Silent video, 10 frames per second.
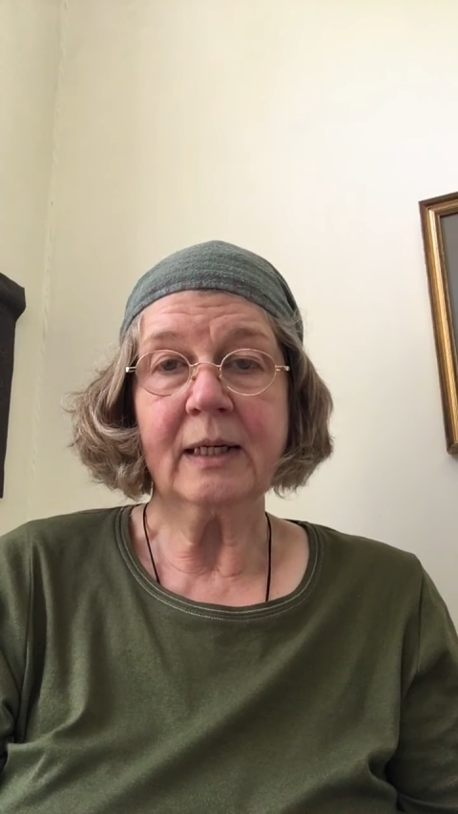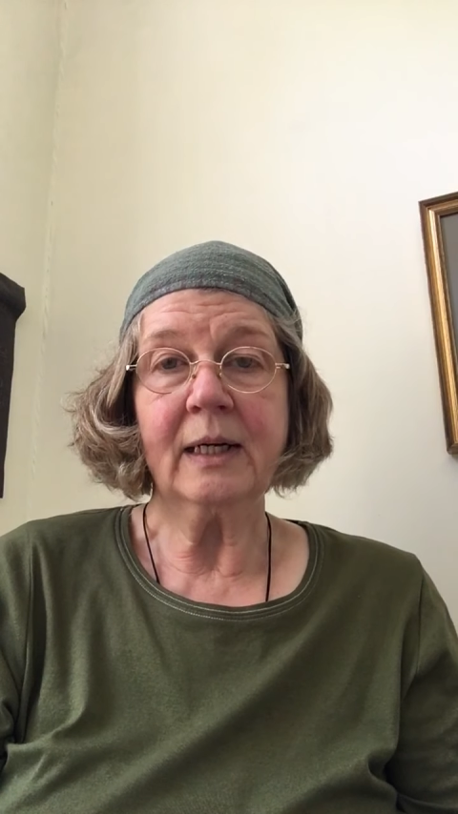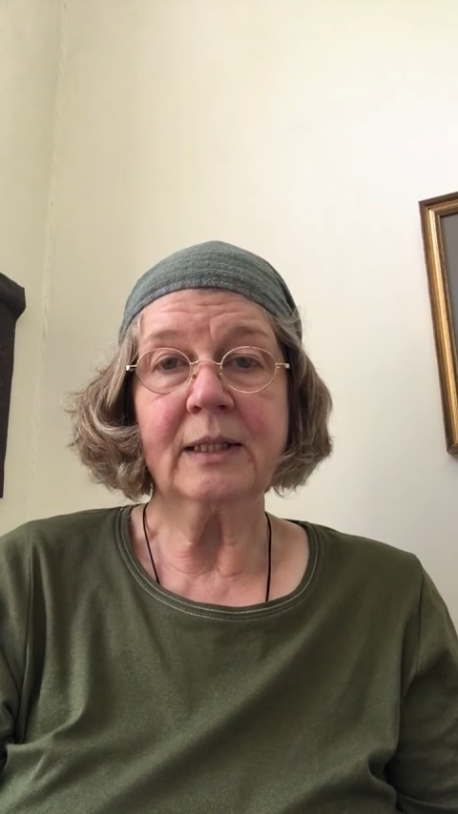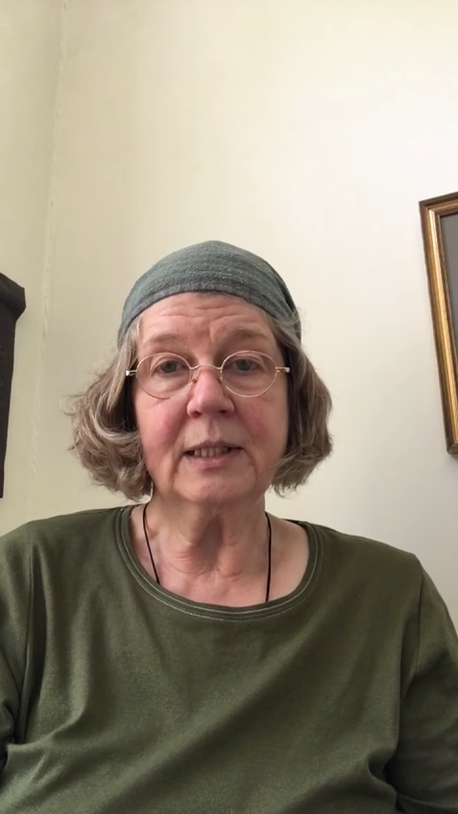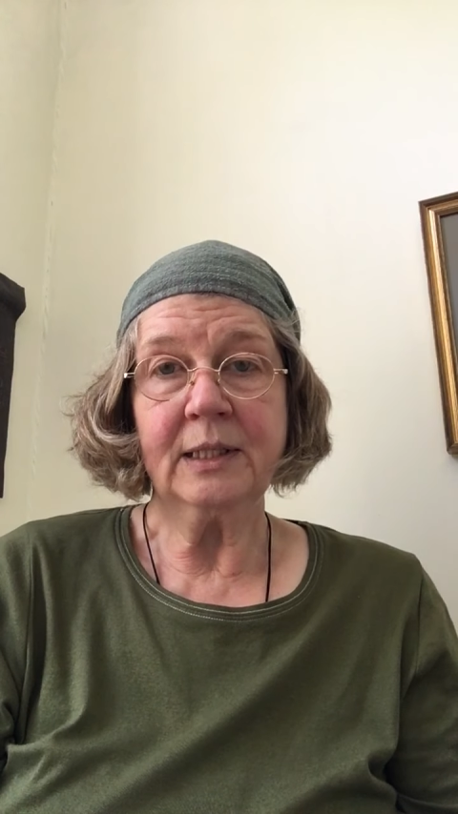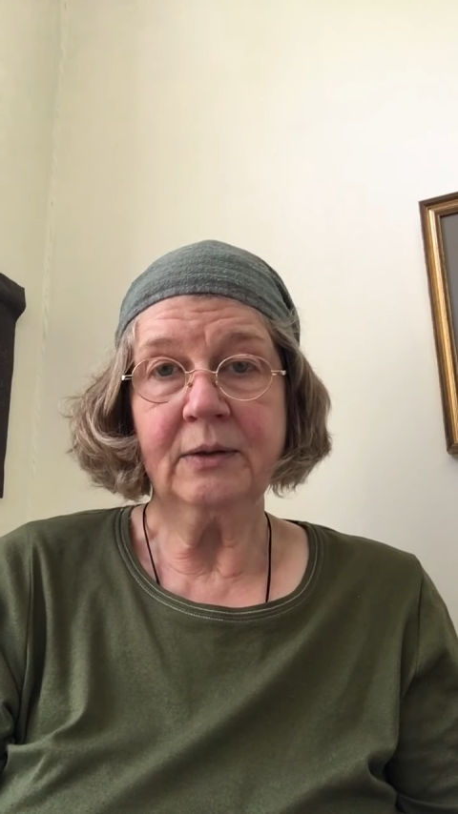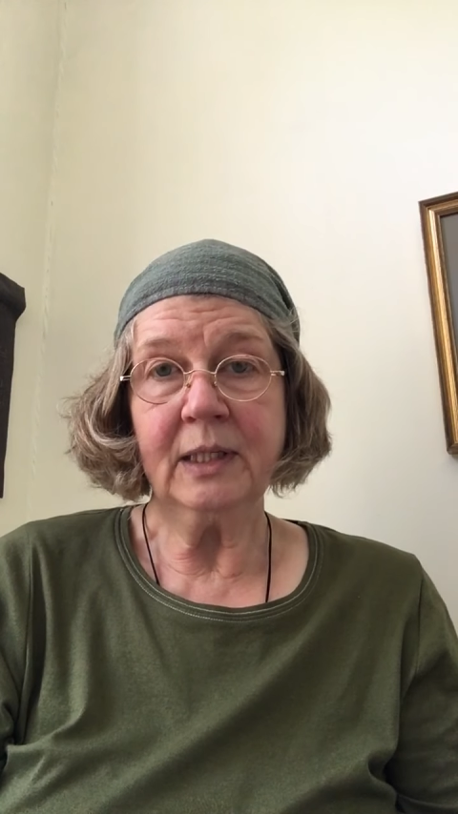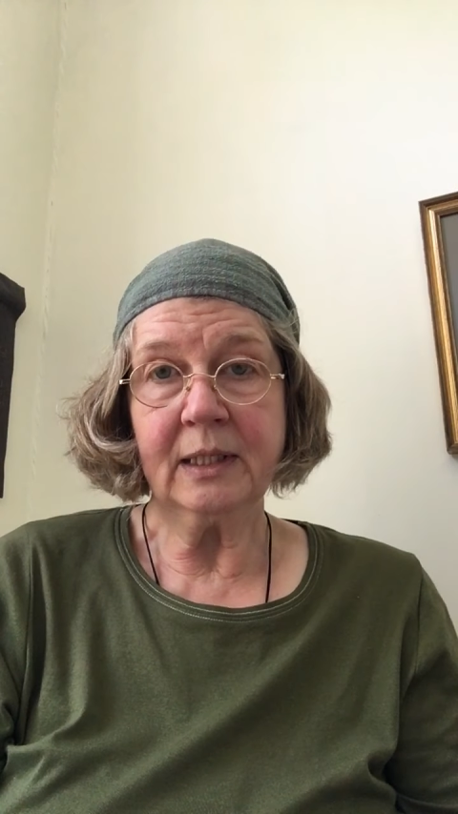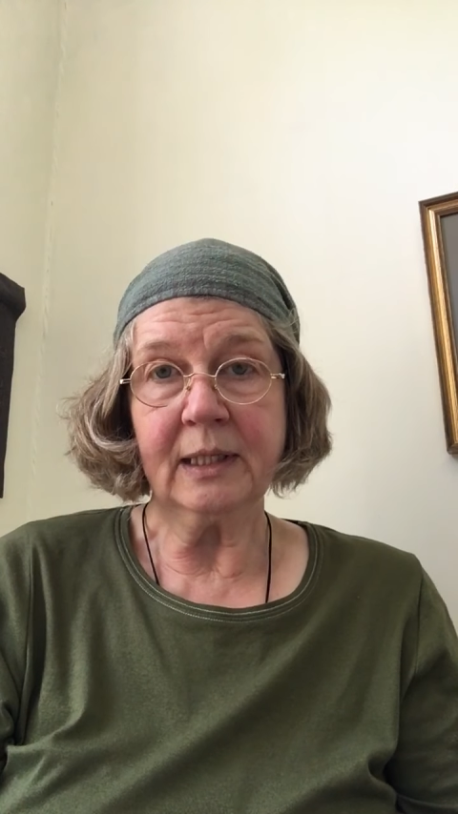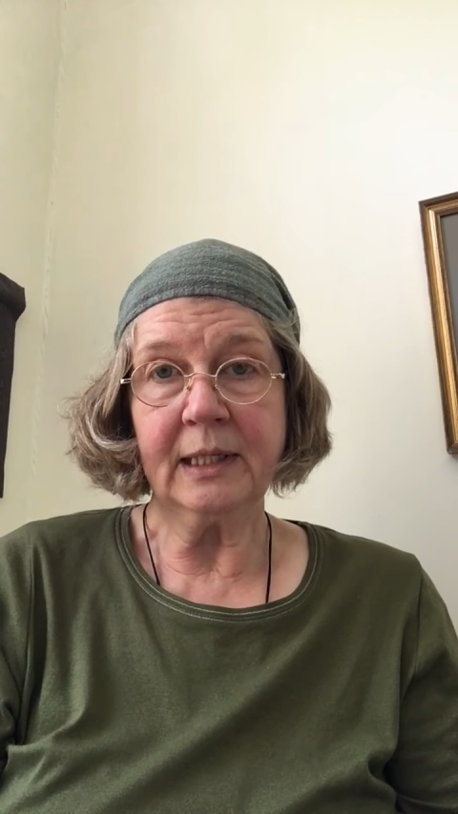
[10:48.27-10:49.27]
And I don't
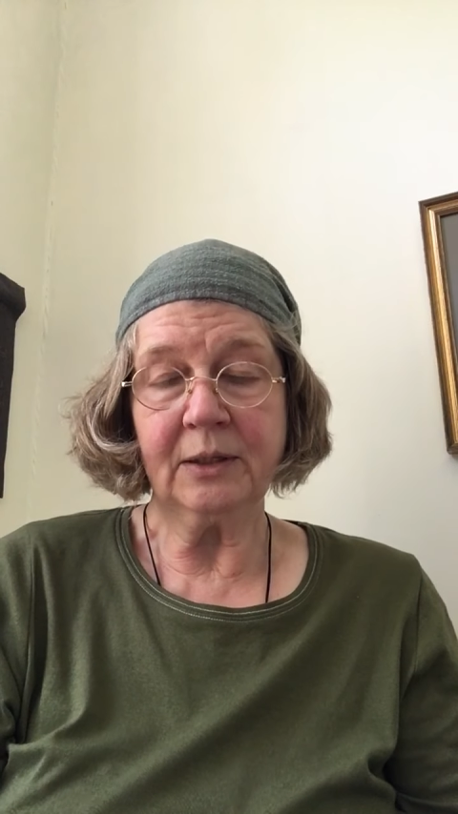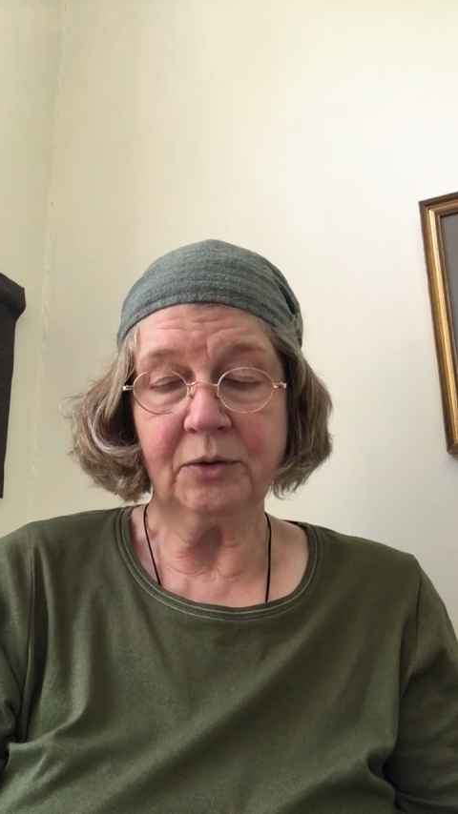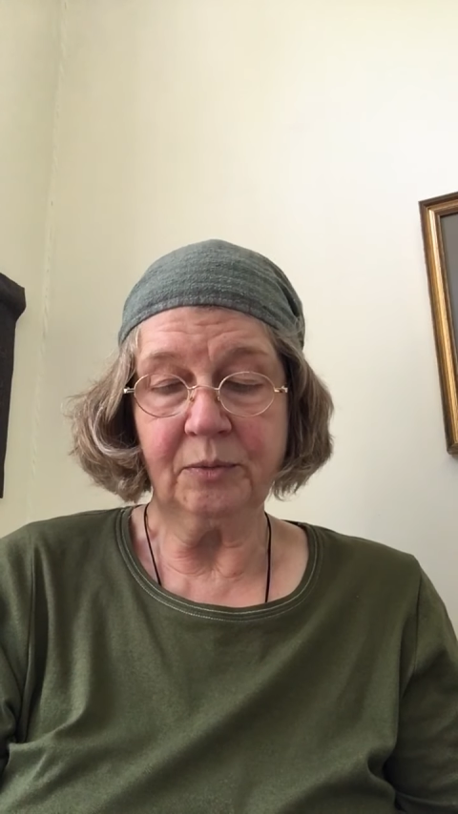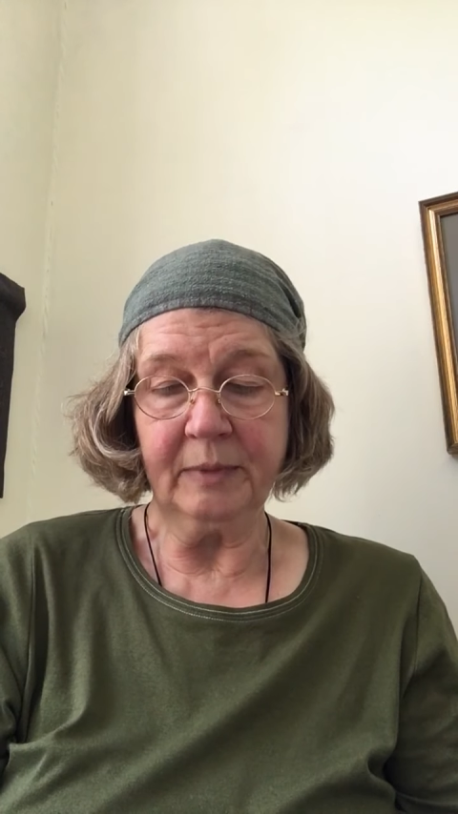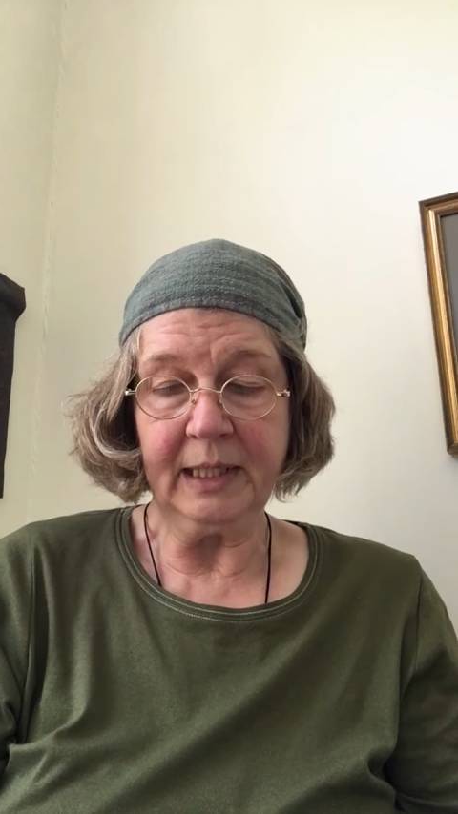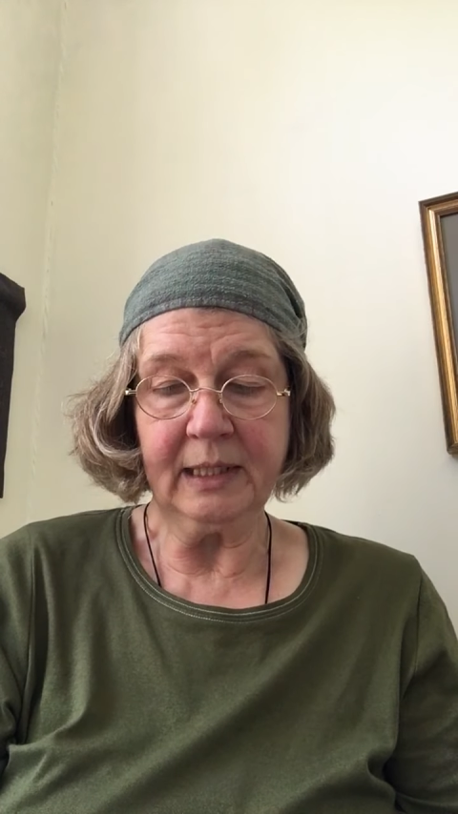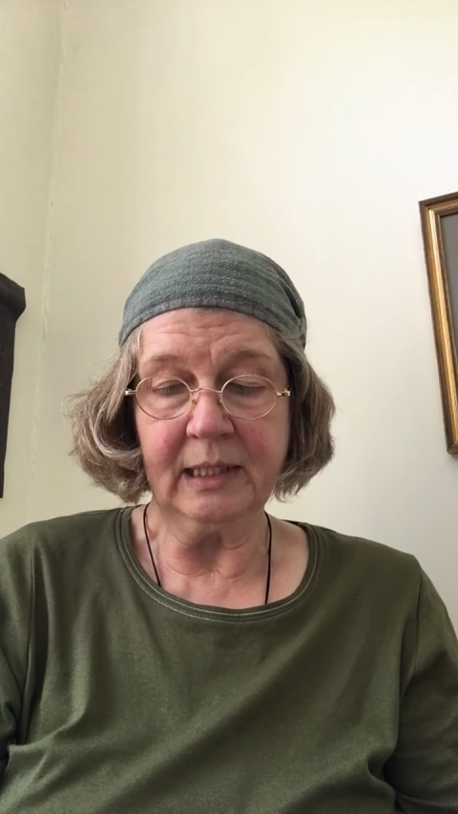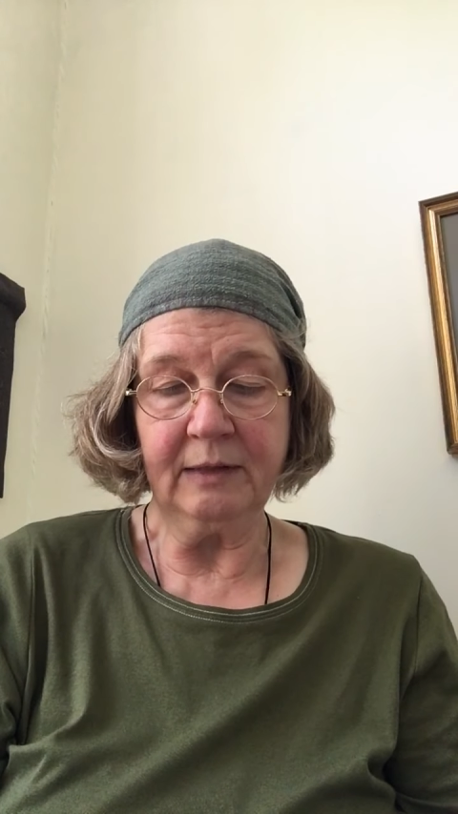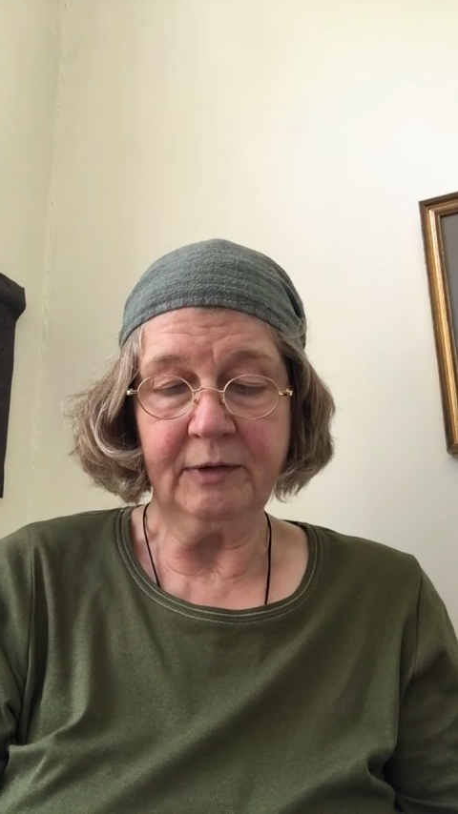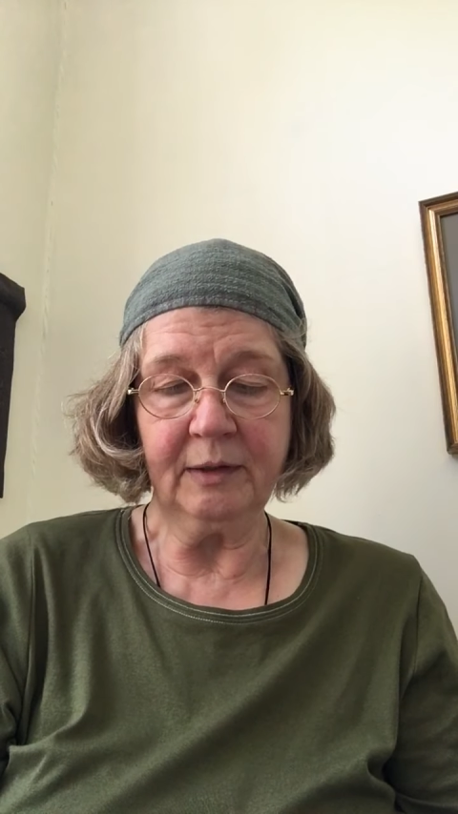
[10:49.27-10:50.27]
think I could make a
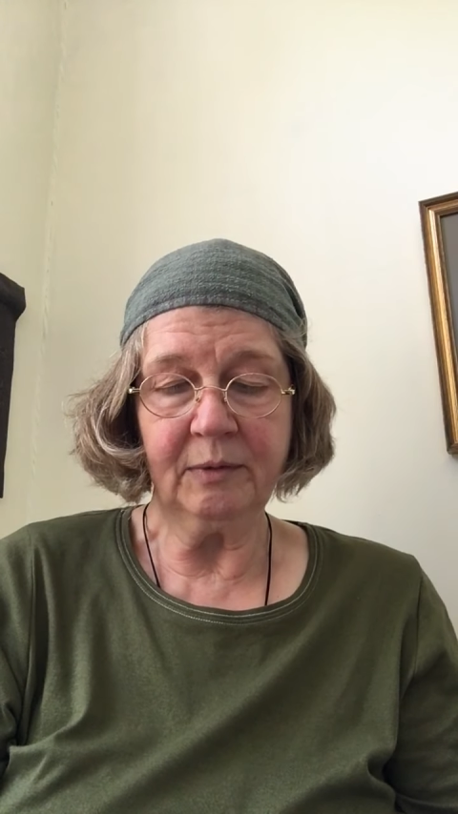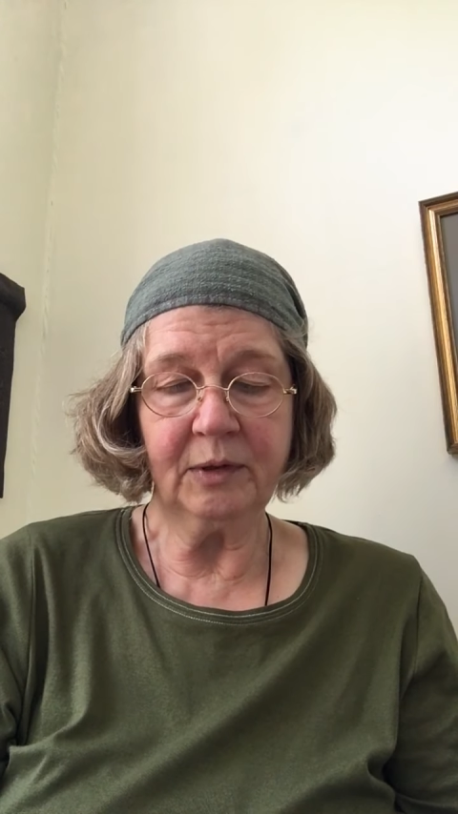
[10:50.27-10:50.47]
living with